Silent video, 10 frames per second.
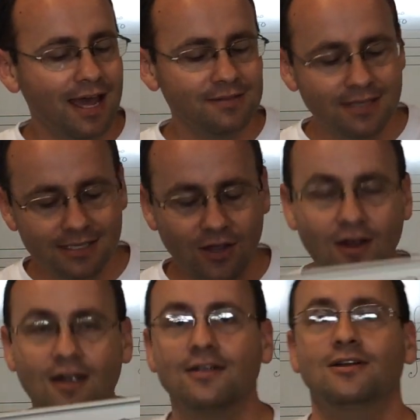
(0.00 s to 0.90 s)
And these
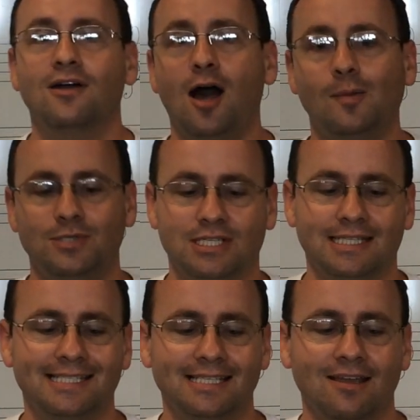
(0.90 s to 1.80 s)
are your
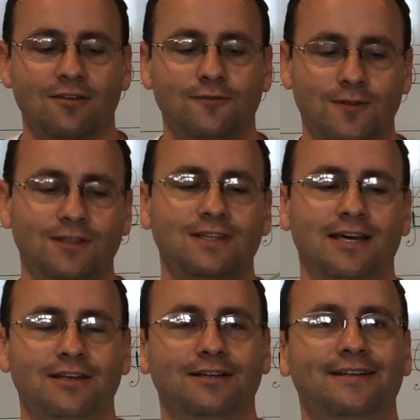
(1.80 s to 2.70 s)
options for the
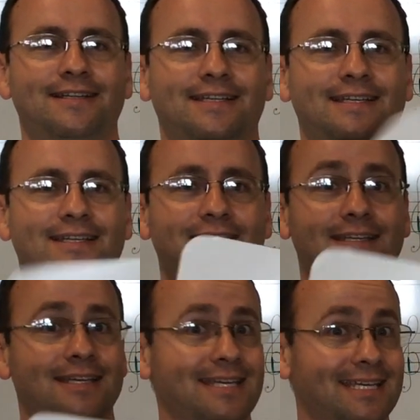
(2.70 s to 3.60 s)
letter
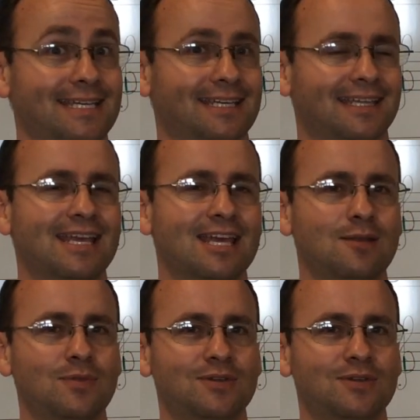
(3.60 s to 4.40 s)
E in